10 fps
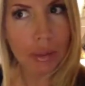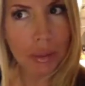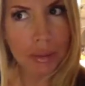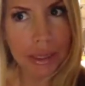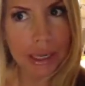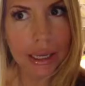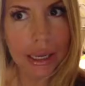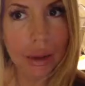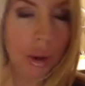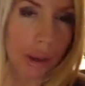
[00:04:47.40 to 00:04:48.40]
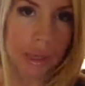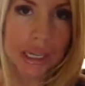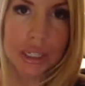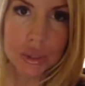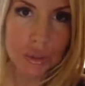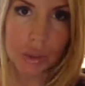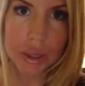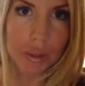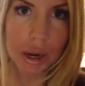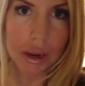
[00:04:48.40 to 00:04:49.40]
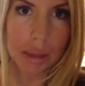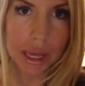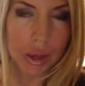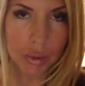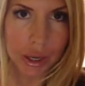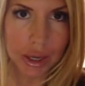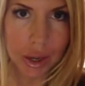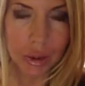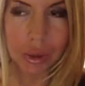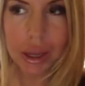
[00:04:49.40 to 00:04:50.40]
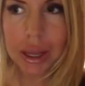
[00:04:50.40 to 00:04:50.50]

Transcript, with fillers: probably well I'm gonna do 21 on my own I know,